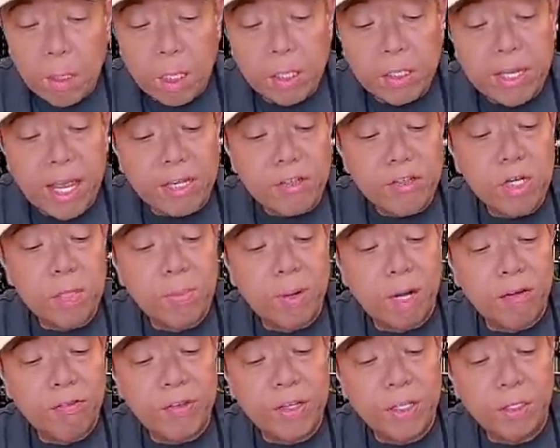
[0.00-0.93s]
texture
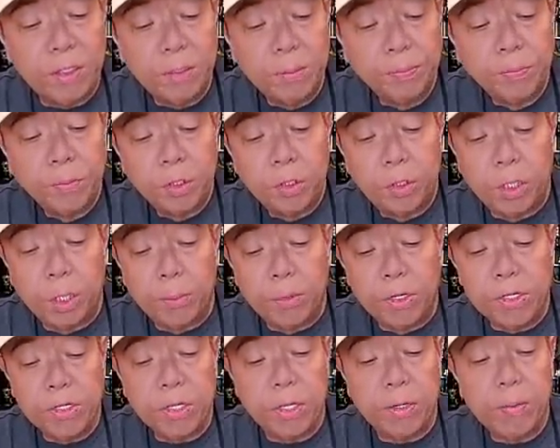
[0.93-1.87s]
mouthfeel to the
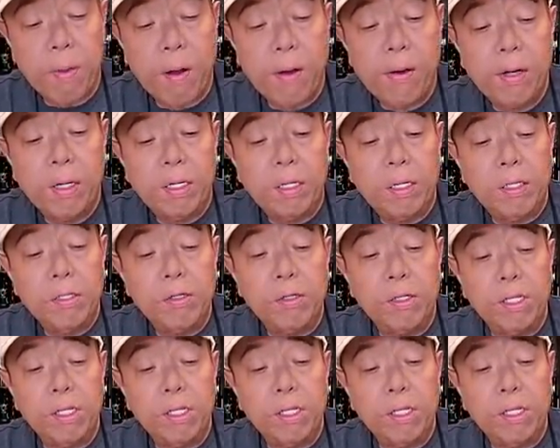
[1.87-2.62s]
brisket. So